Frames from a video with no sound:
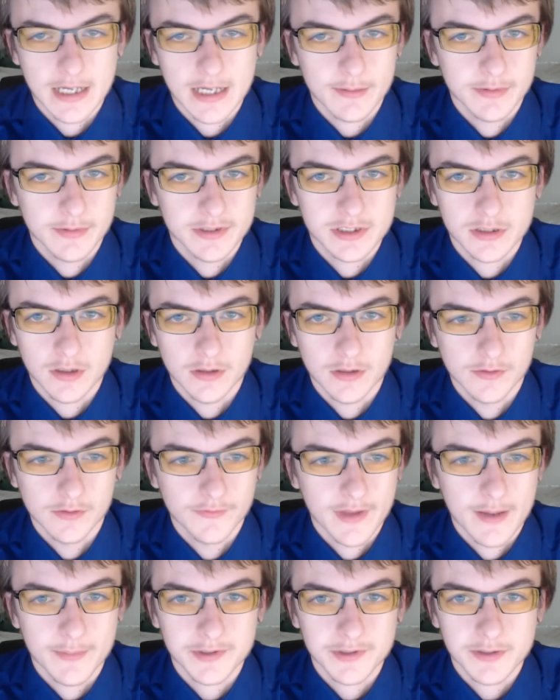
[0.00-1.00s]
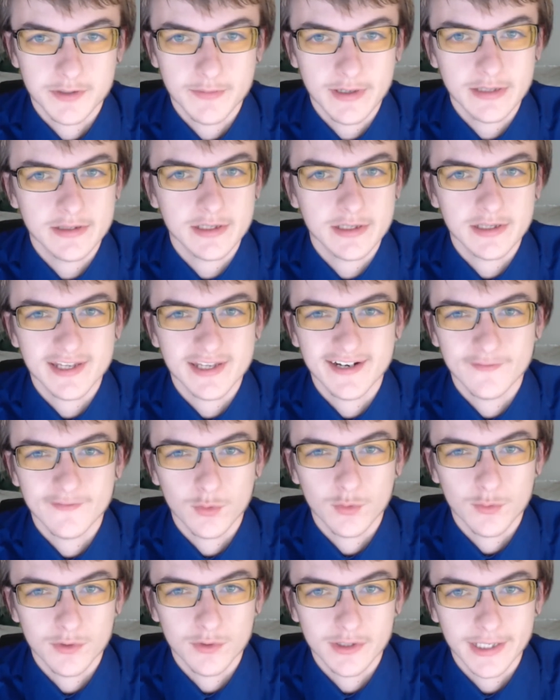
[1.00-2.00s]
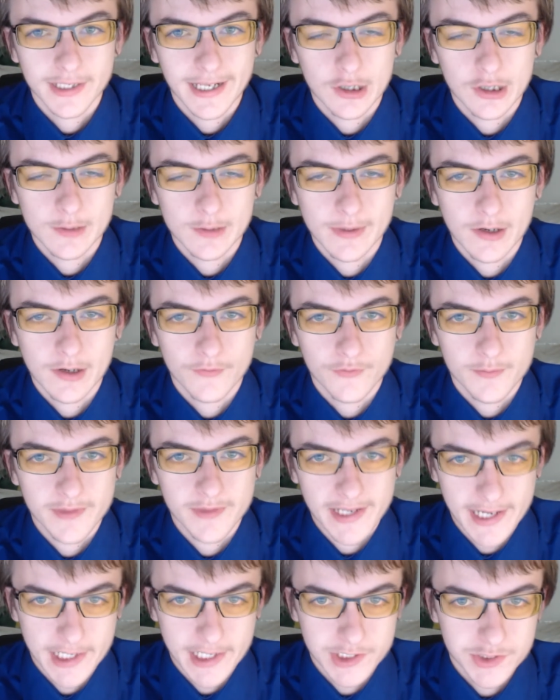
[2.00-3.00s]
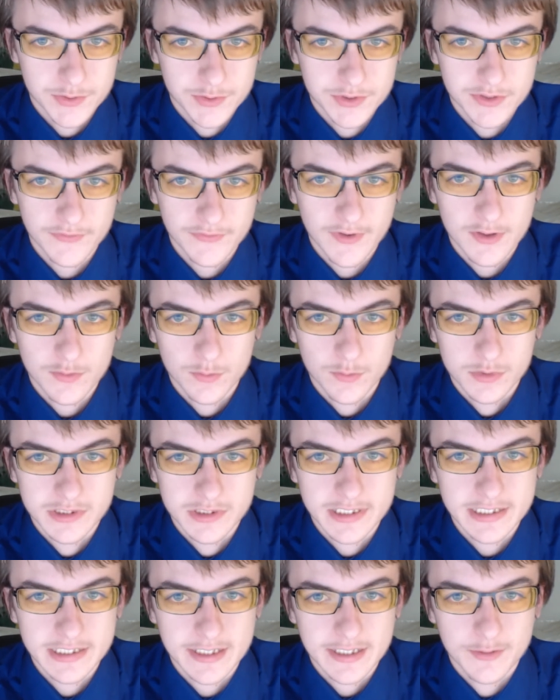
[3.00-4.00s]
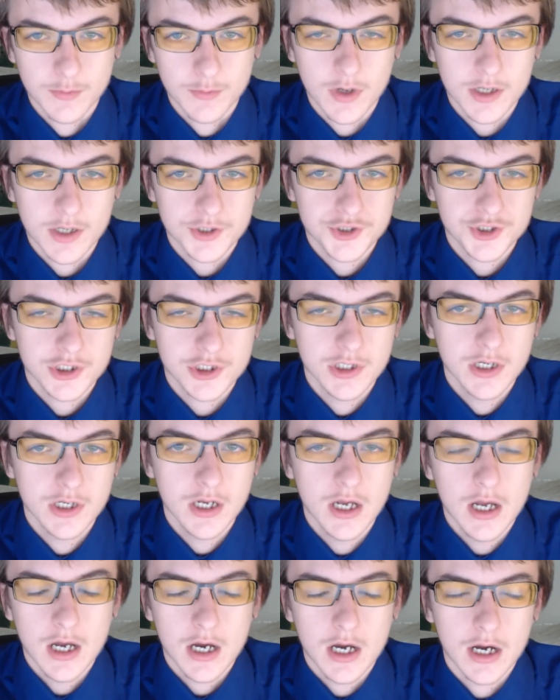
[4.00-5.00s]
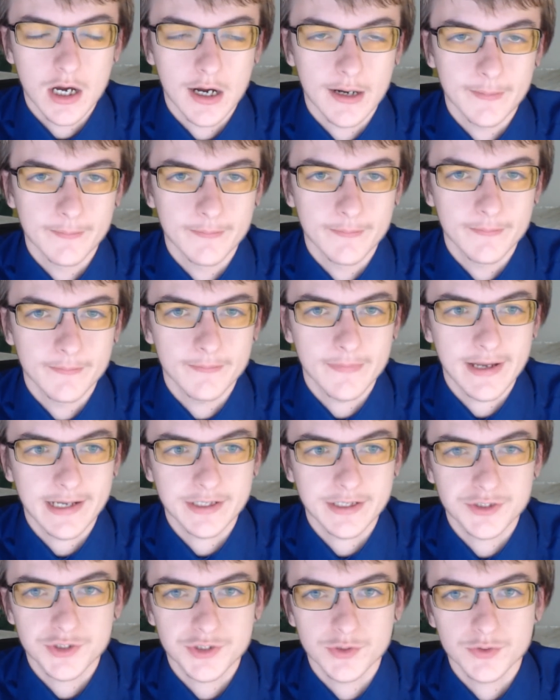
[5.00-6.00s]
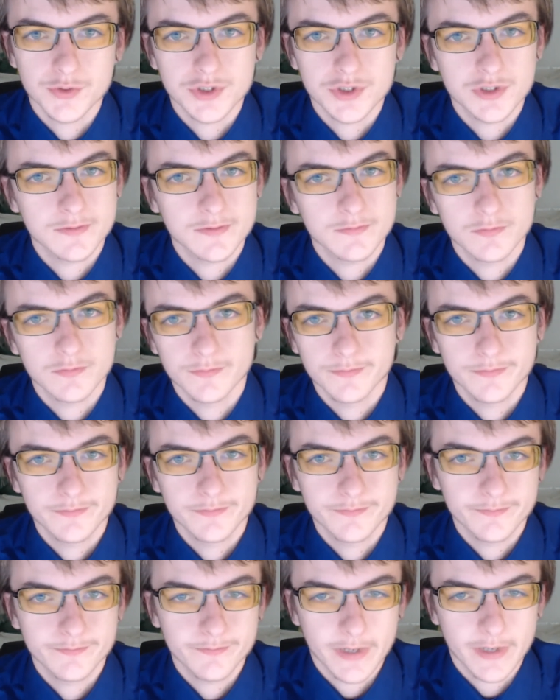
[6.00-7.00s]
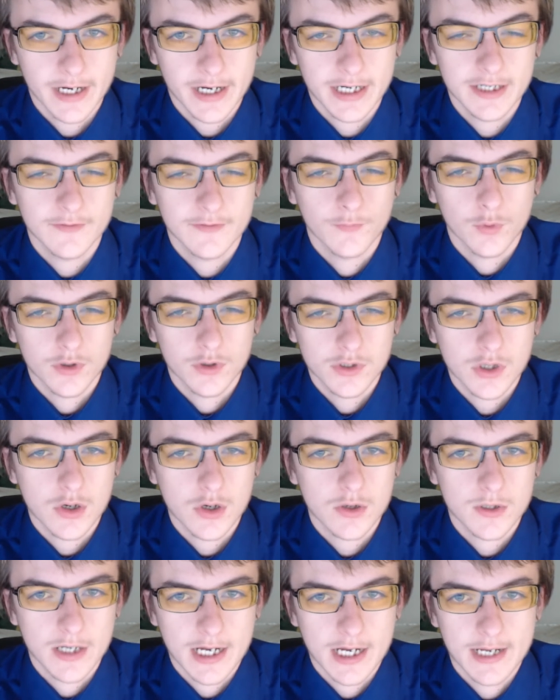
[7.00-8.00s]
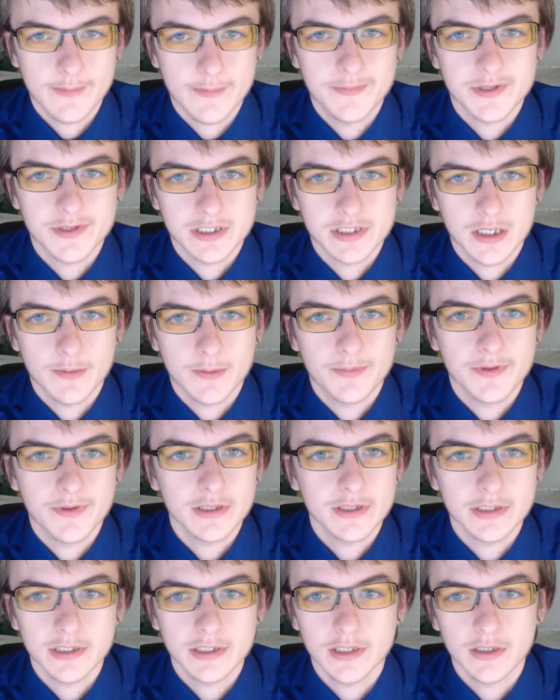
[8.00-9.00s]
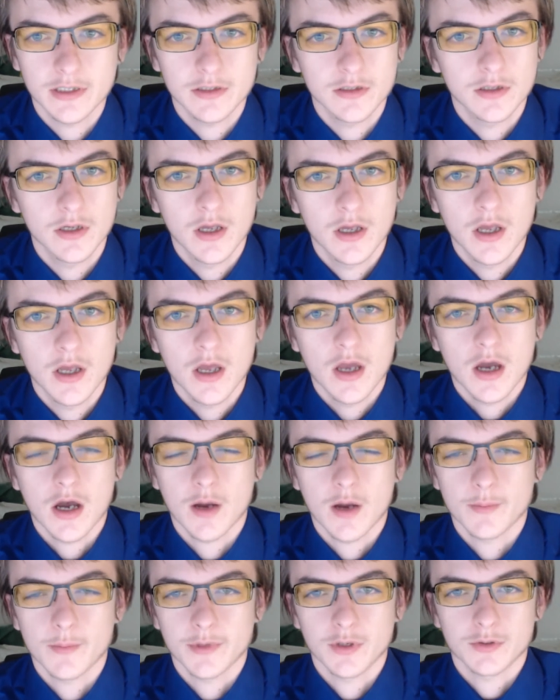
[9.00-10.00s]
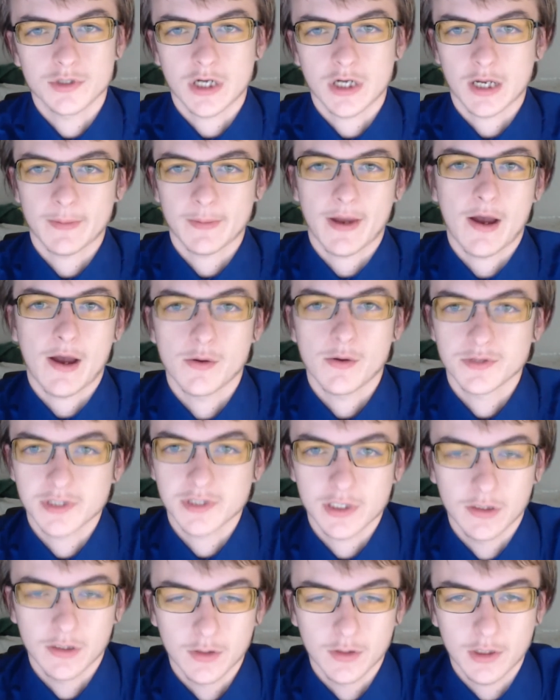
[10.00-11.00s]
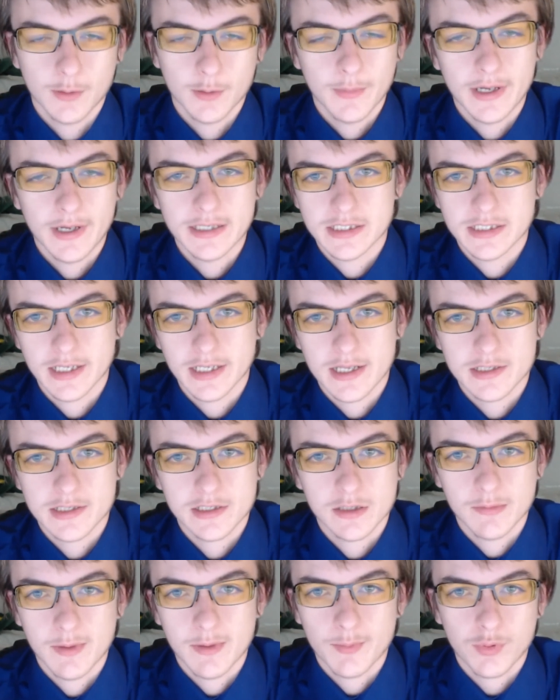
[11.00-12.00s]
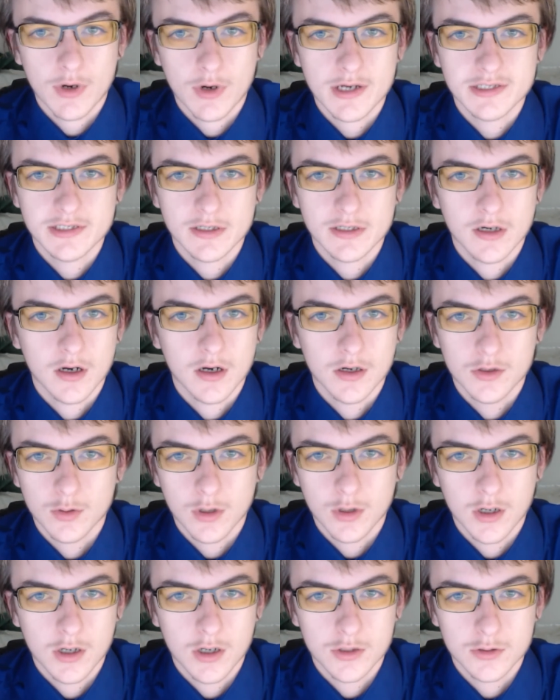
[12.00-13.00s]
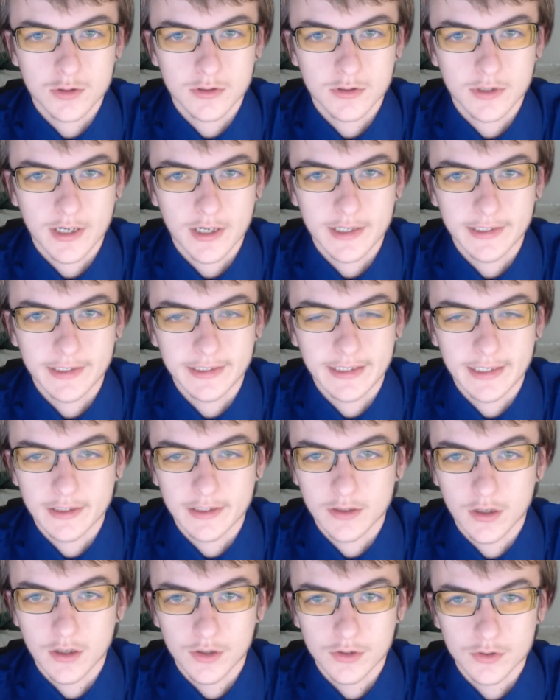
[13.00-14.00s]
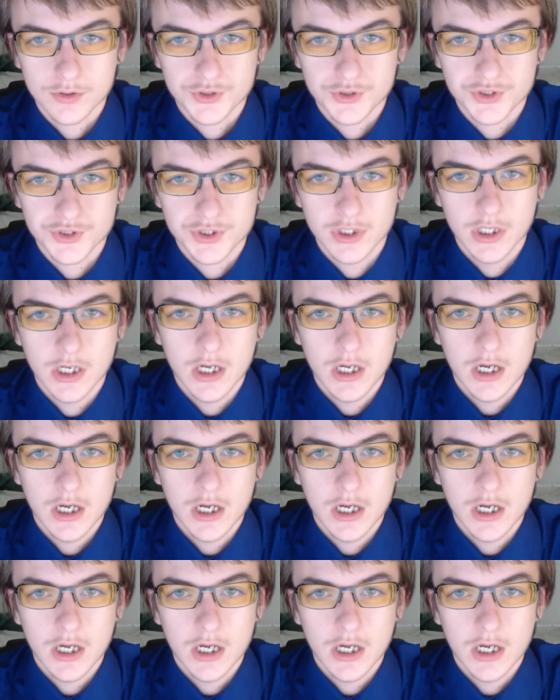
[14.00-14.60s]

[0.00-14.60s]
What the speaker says: tablets, and all of that, but the main thing that everyone really cared about from the Asus event was the Zen watch. Asus kind of worked hard to hype this up. They did, talking about how it's going to look amazing. It's going to be priced at under $199.